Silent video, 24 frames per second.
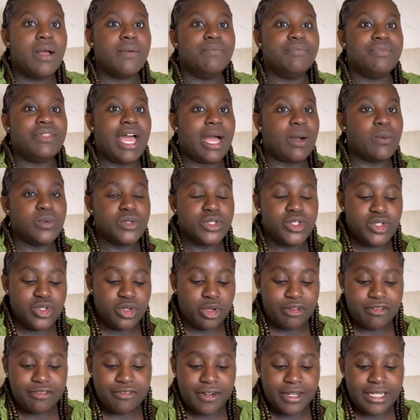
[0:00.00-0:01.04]
That was
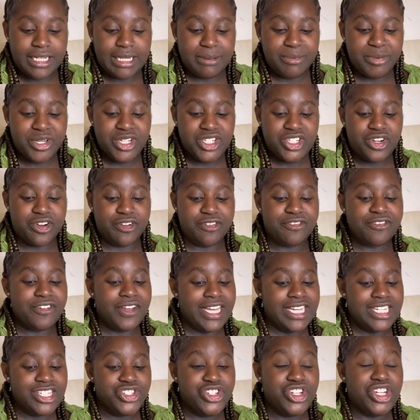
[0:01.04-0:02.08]
so funny because her
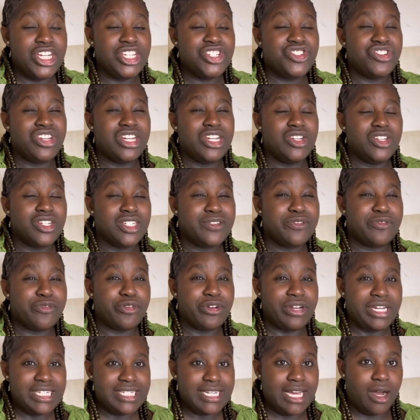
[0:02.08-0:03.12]
face, she literally looked
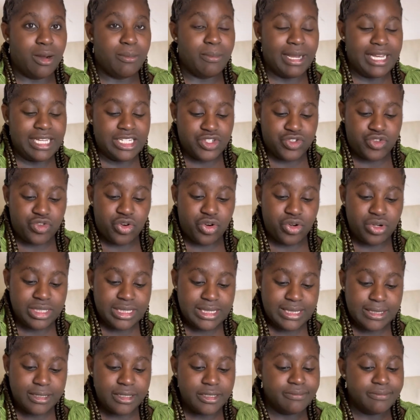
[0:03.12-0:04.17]
freaked out by his
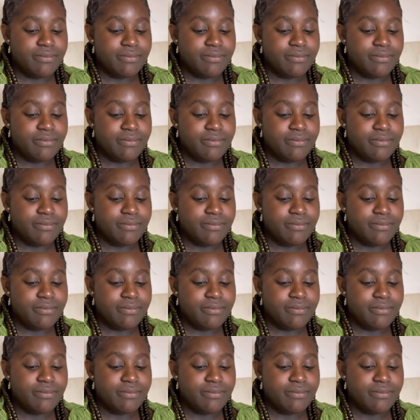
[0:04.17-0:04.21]
Crocs.